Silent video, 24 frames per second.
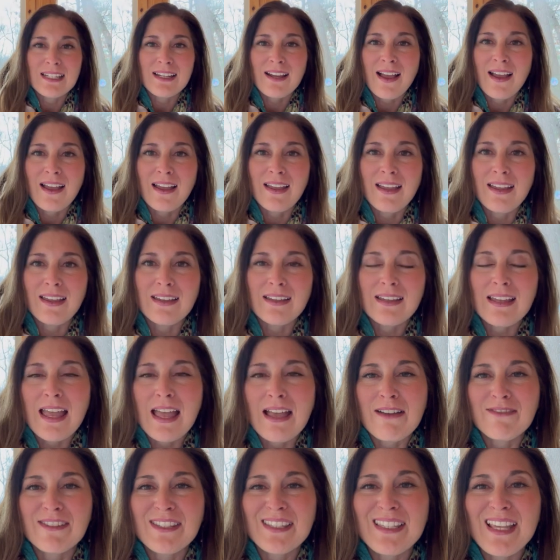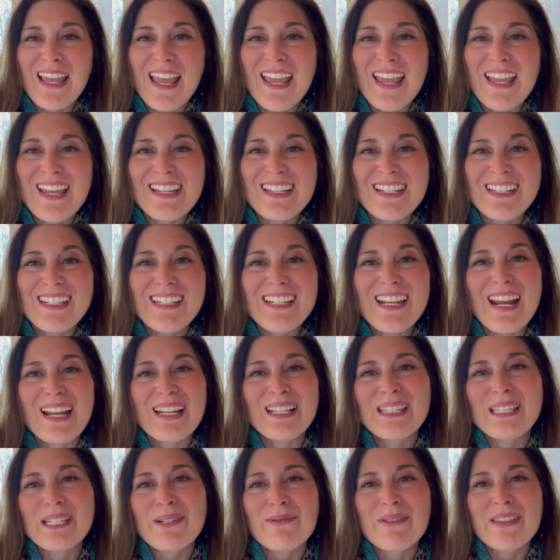I have sang and
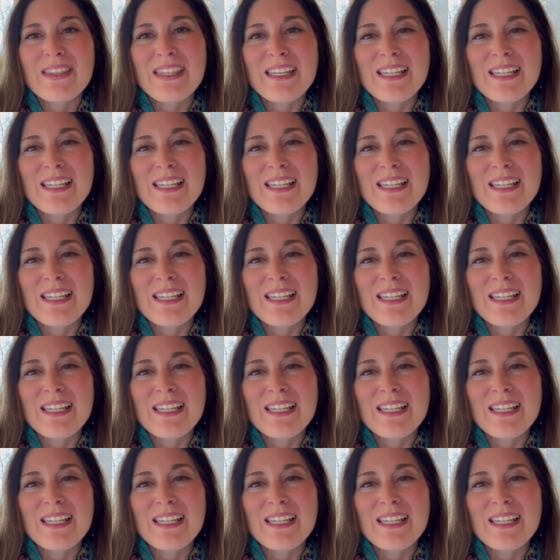danced with